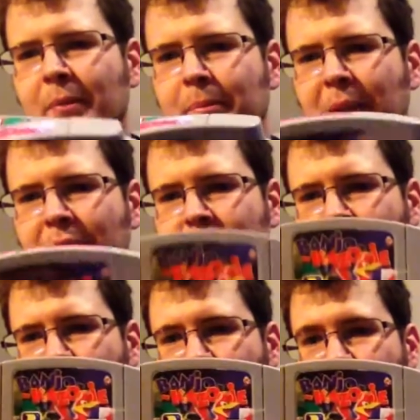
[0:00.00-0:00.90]

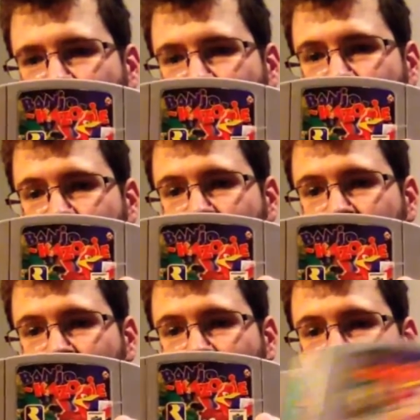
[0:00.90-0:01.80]

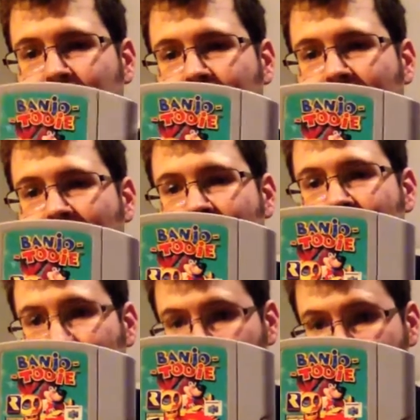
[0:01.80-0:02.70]
Banjo-Kazooie and
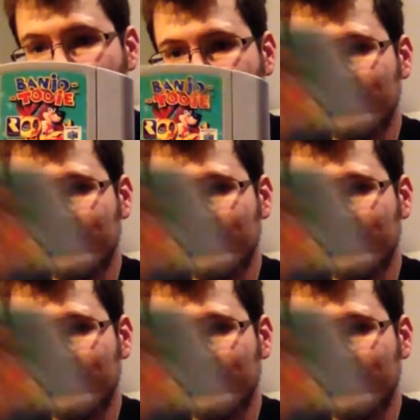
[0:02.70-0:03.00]
Tooie.